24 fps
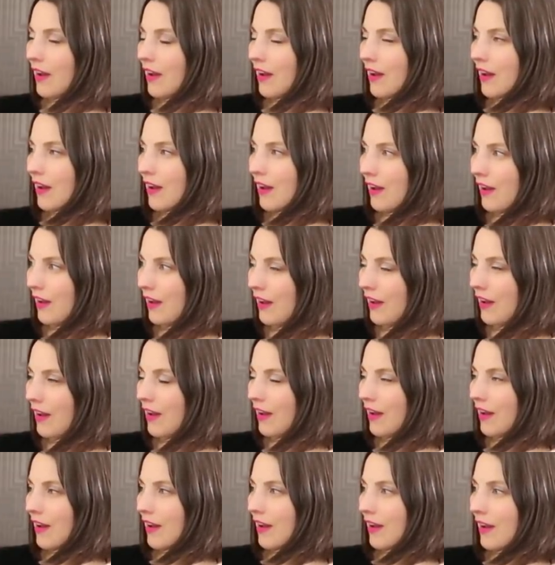
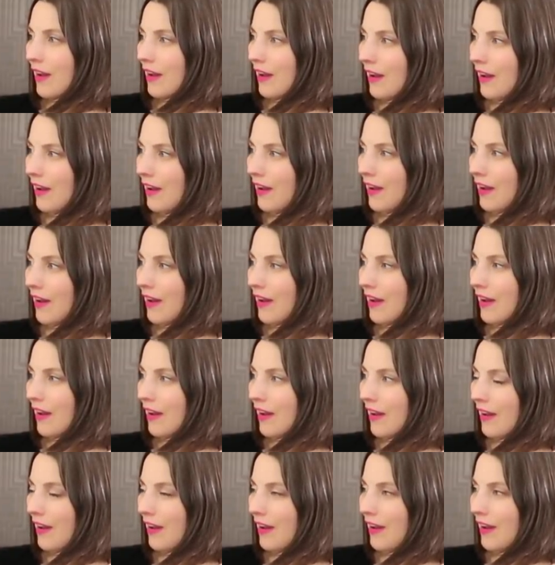
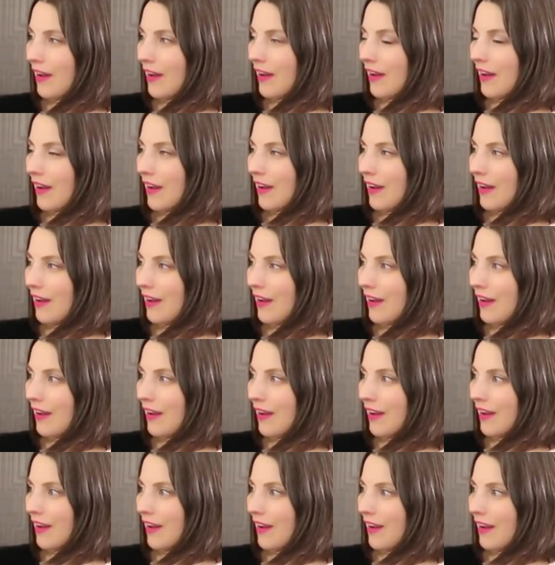
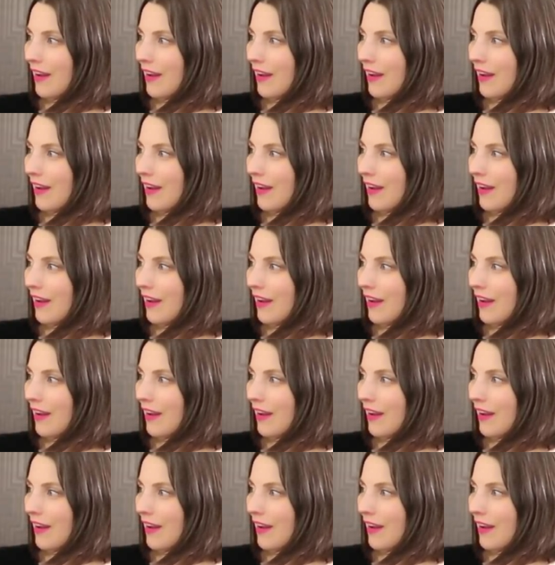(not speaking)